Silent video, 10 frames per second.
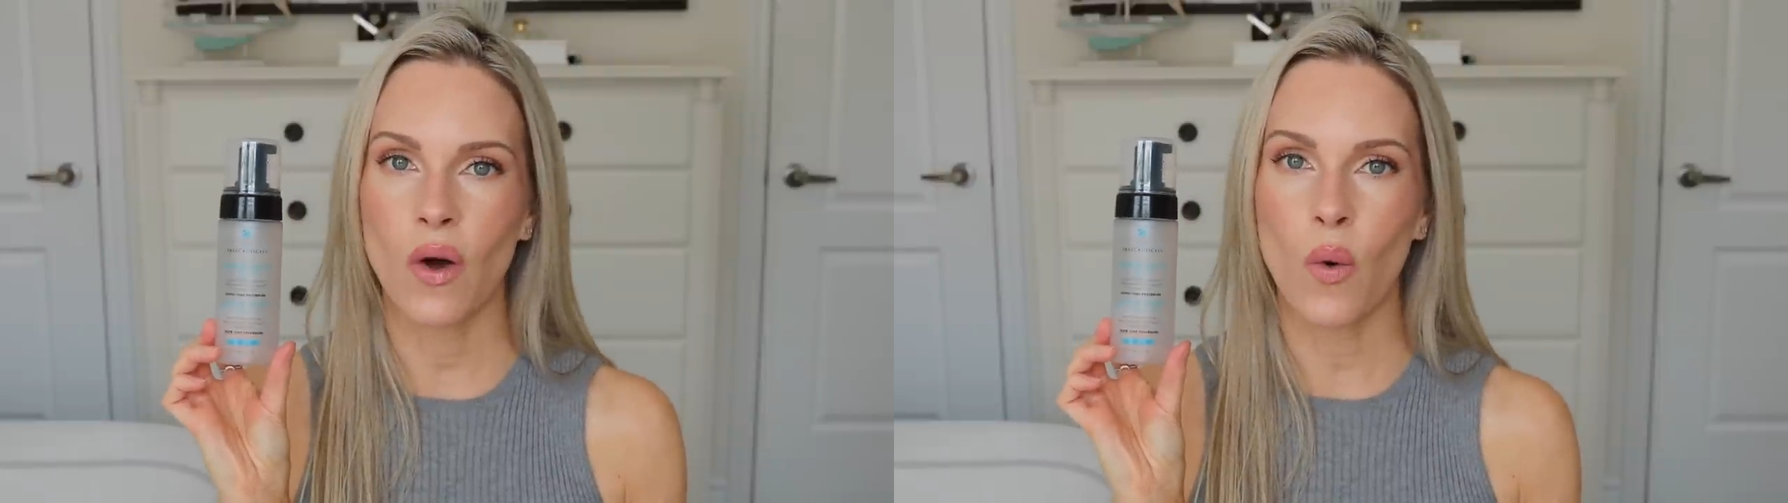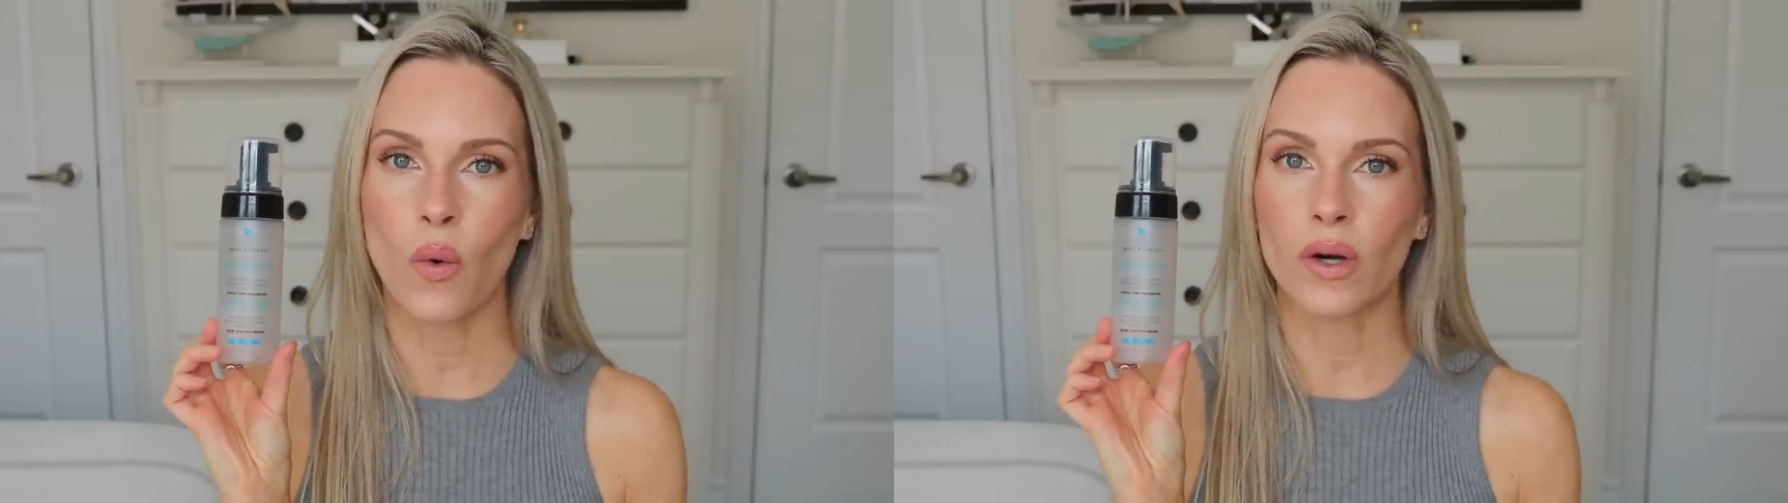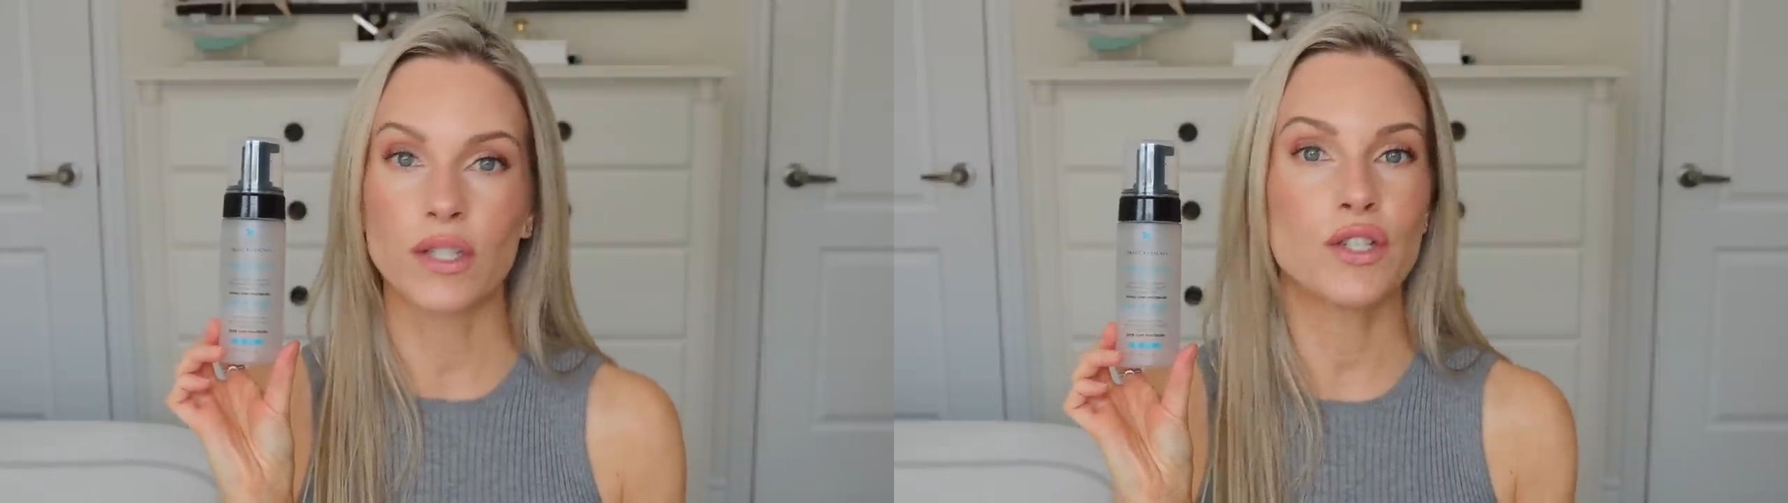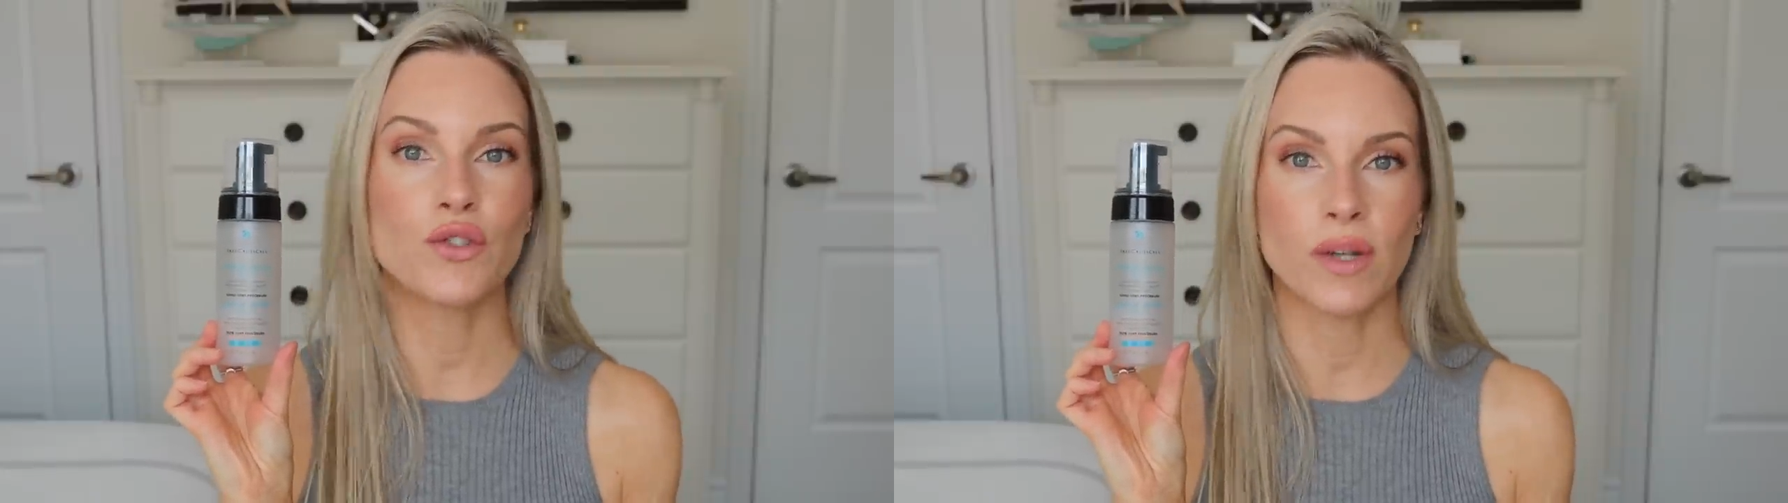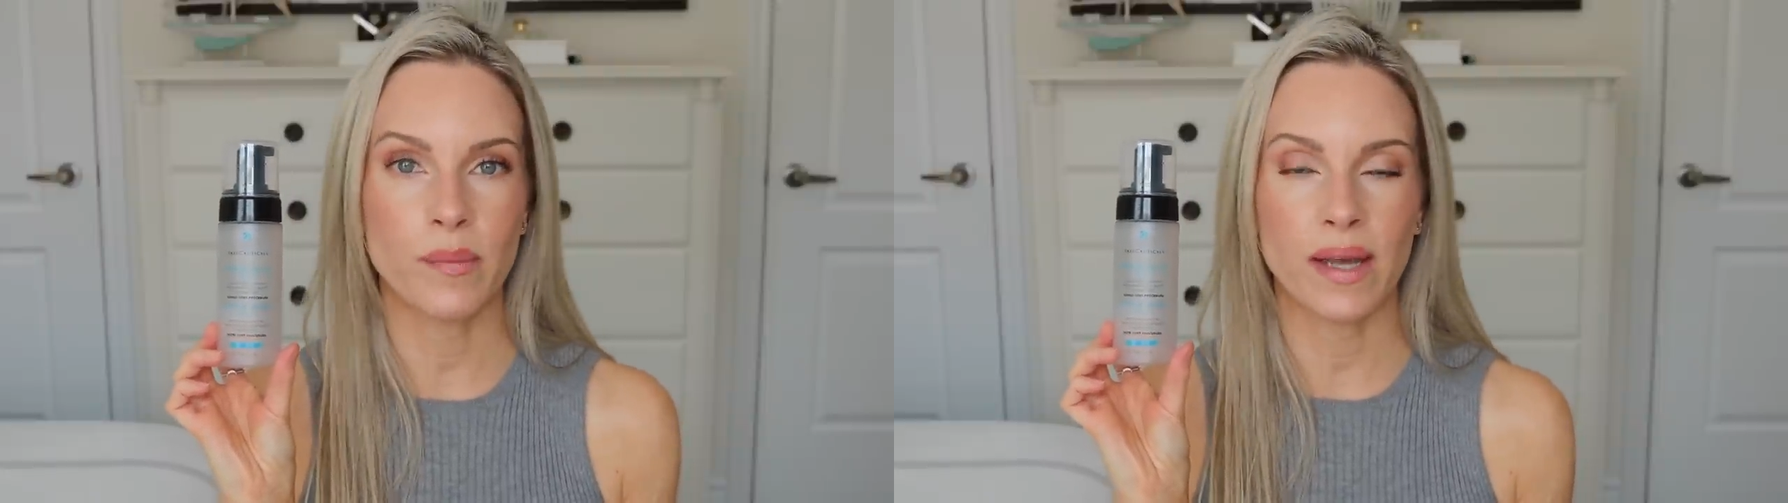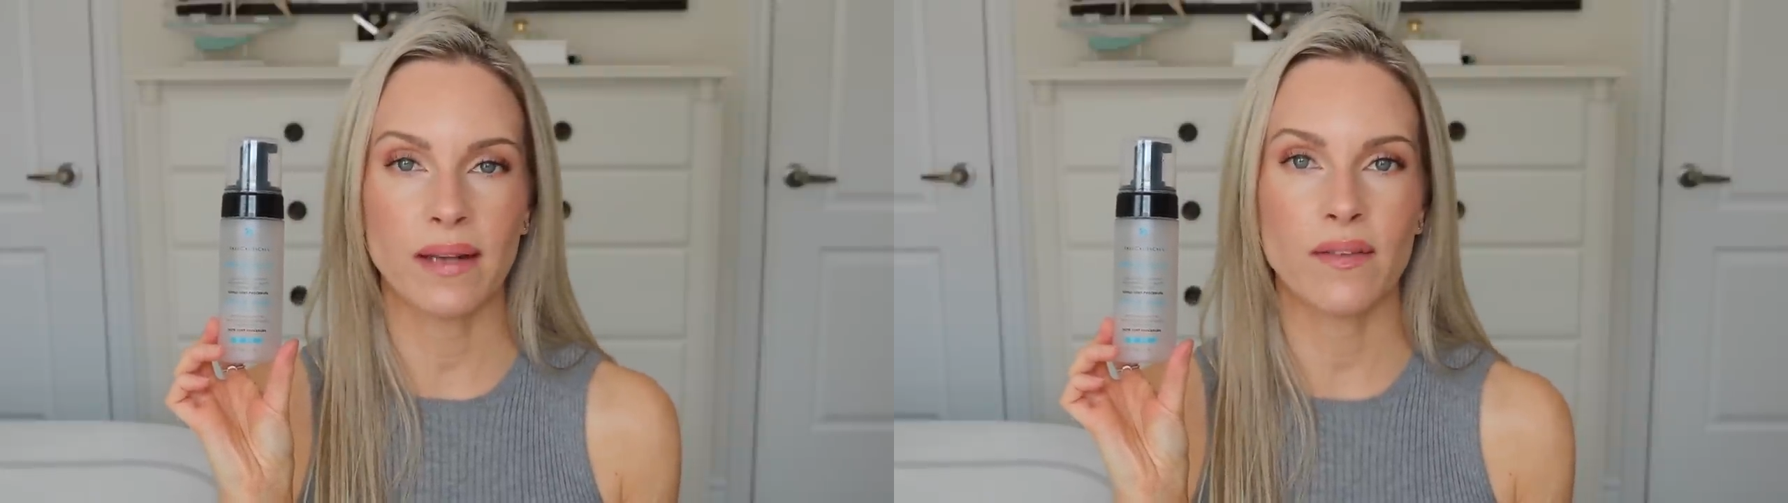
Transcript: or stripping.